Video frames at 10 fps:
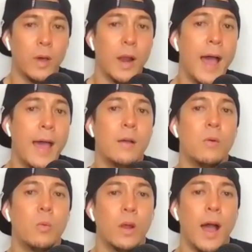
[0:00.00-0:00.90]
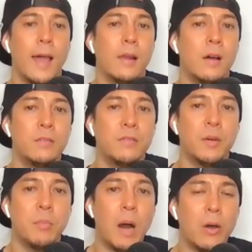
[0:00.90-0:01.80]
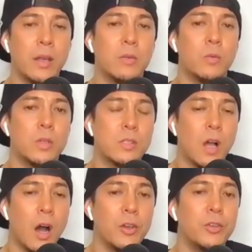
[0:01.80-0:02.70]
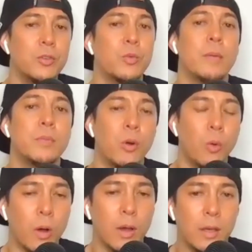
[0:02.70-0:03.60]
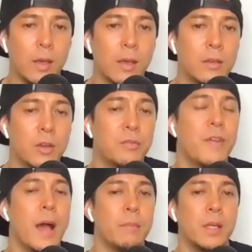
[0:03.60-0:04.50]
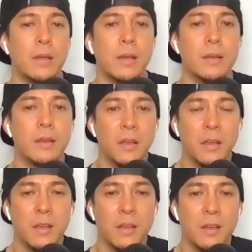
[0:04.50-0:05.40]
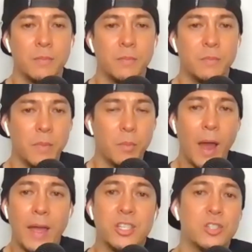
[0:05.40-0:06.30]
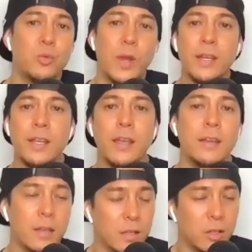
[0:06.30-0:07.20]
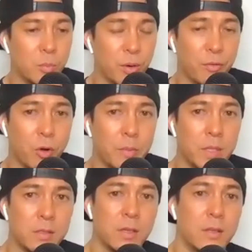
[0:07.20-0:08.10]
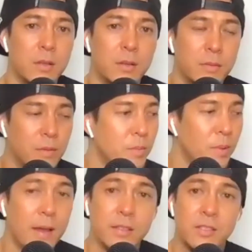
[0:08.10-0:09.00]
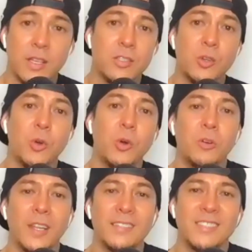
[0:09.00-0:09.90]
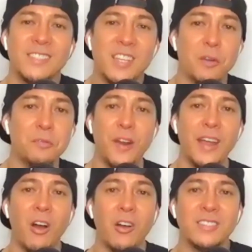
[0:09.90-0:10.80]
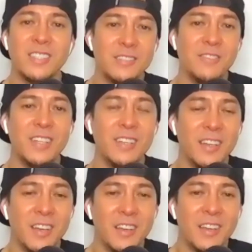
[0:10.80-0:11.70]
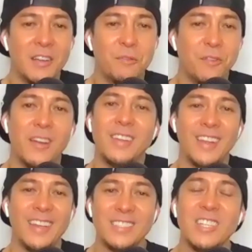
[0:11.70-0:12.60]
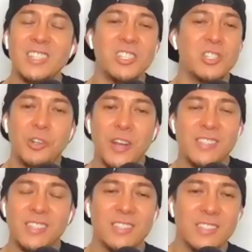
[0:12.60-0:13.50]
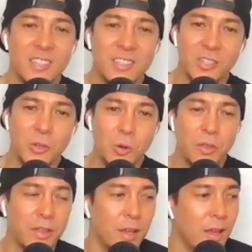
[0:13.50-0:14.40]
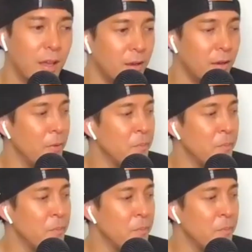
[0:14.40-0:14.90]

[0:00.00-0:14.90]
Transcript: What I loved about it was how you repped Hawaii and your family, and right, it just radiated in your performance. And right, it's cool, like to see a friend on TV in front, like it's just crazy. It's a cool thing. And